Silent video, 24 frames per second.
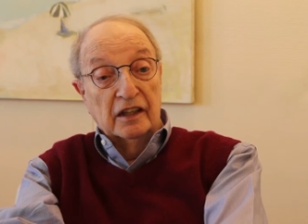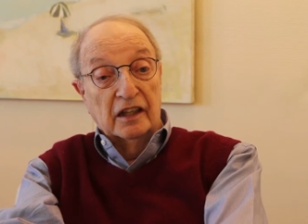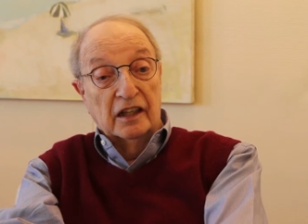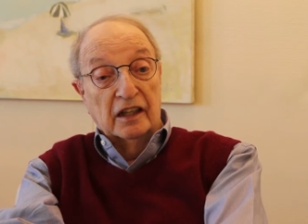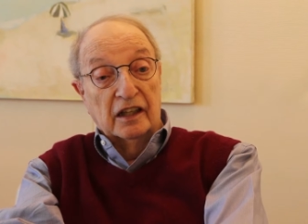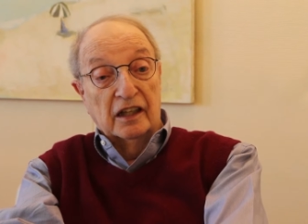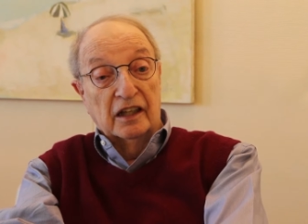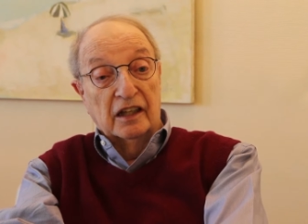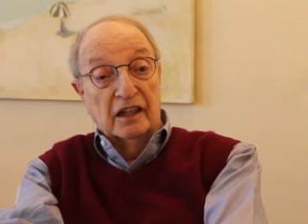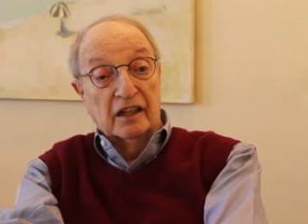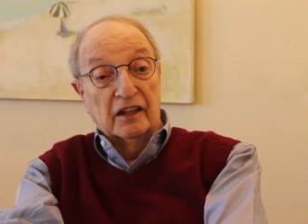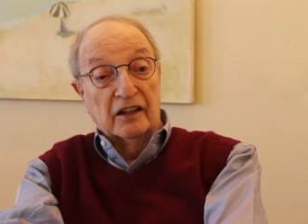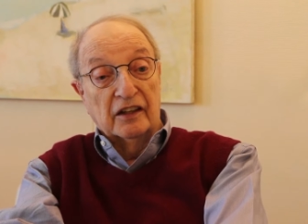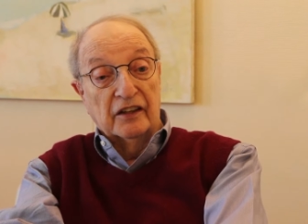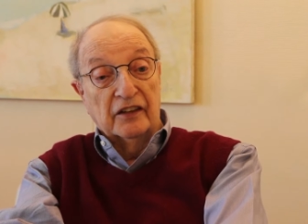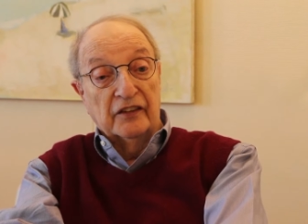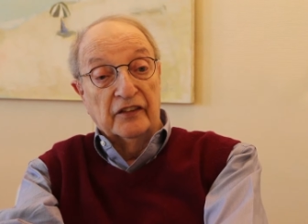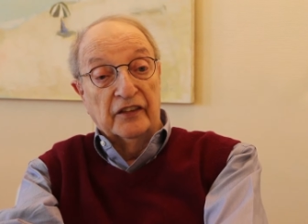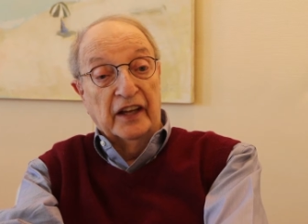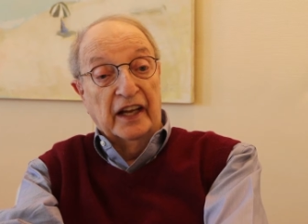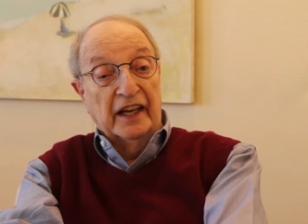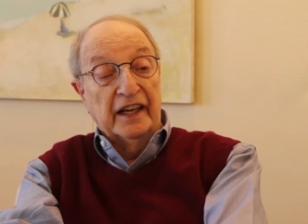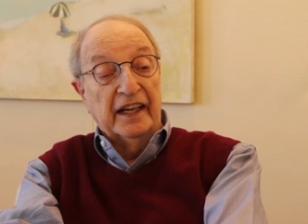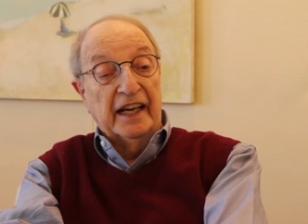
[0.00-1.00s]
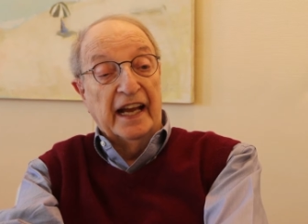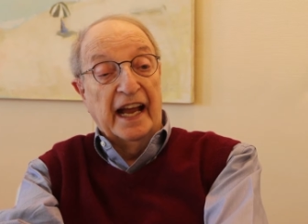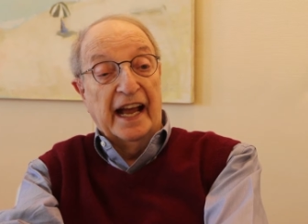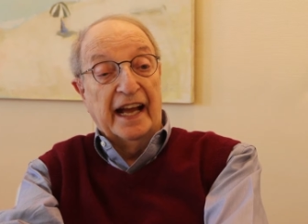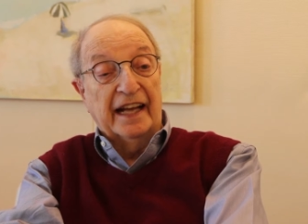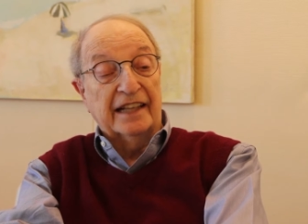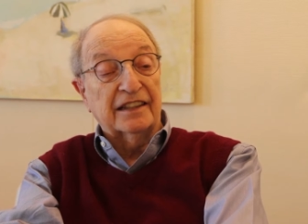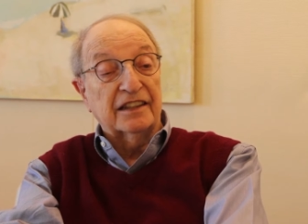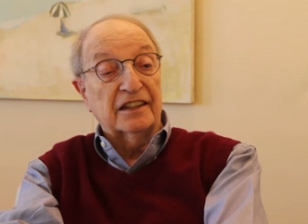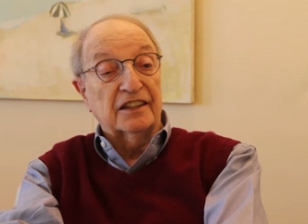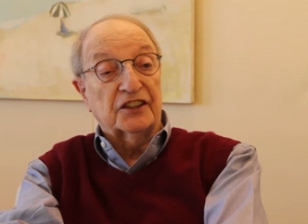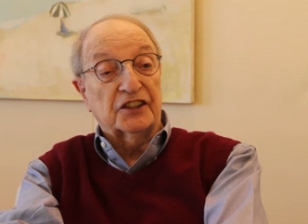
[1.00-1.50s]
uh, they
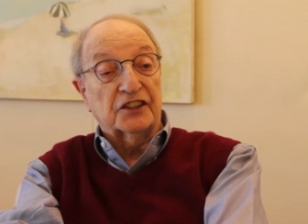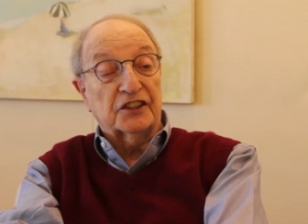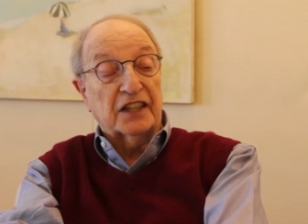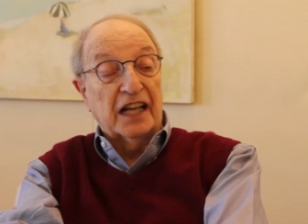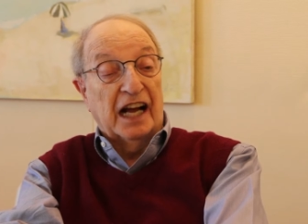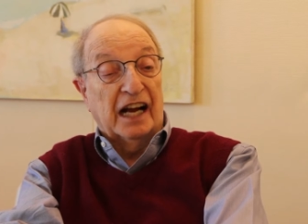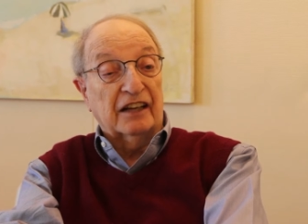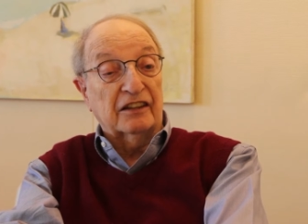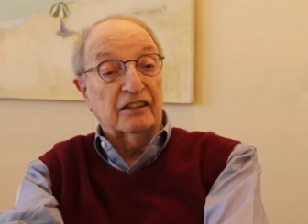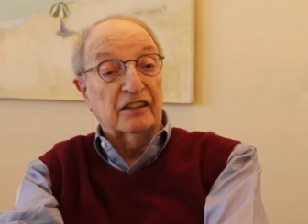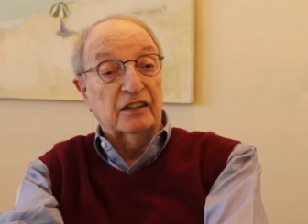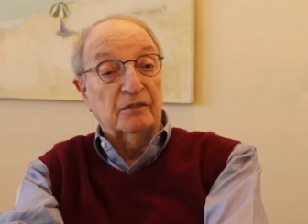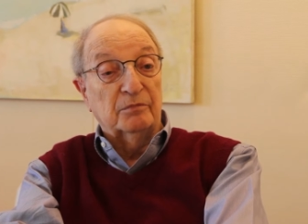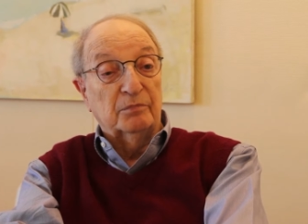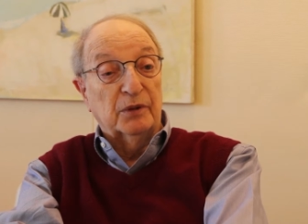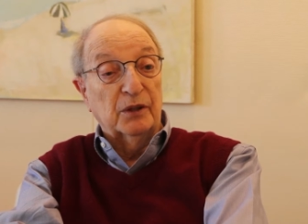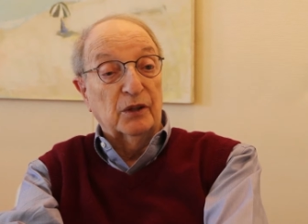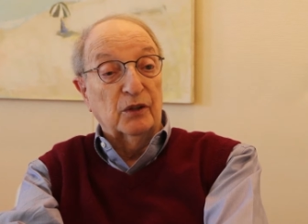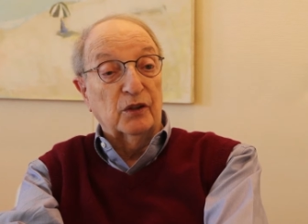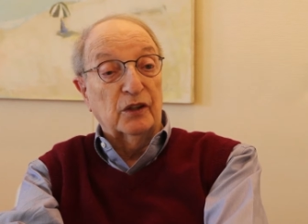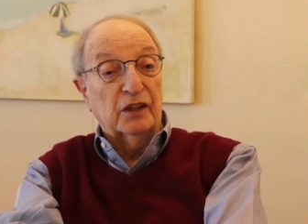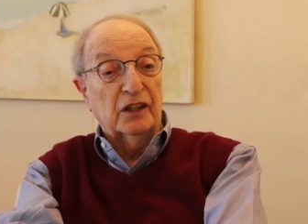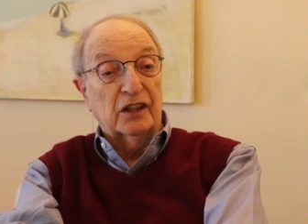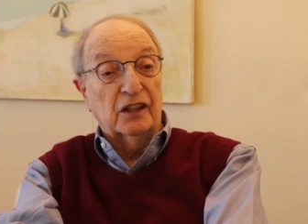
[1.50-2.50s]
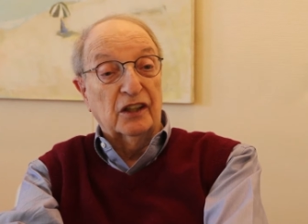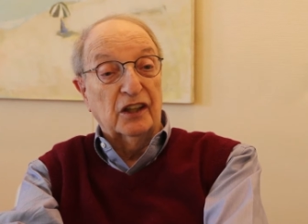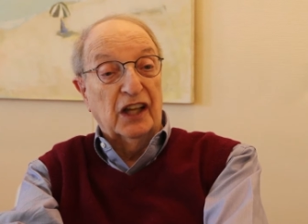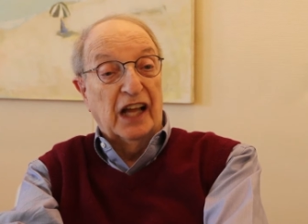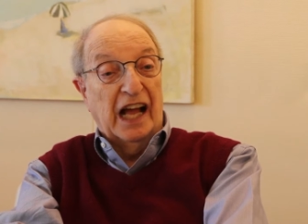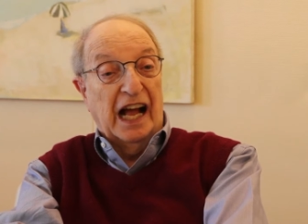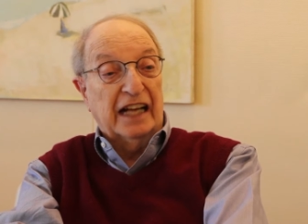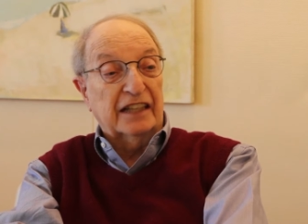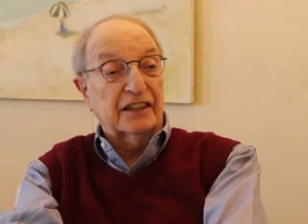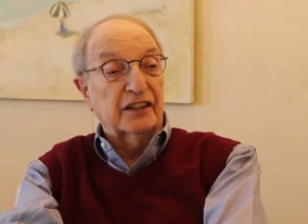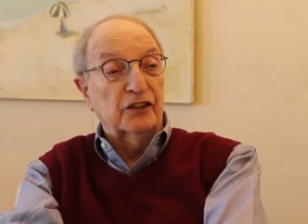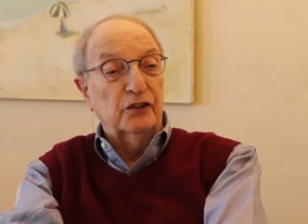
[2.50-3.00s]
hadn't started building a
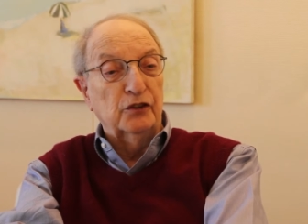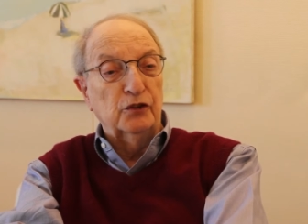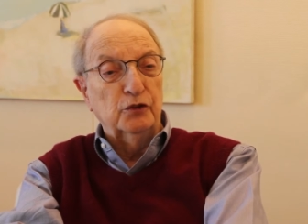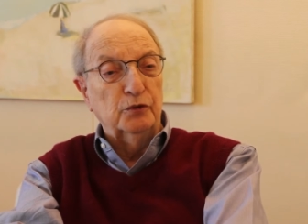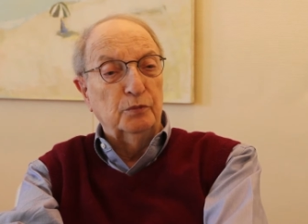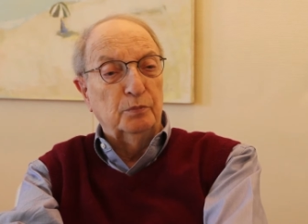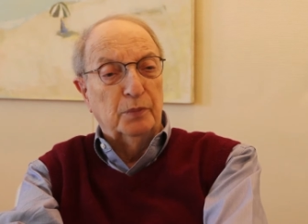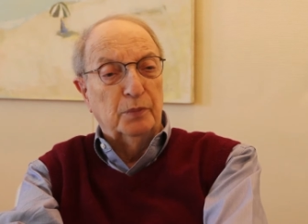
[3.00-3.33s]
lot of new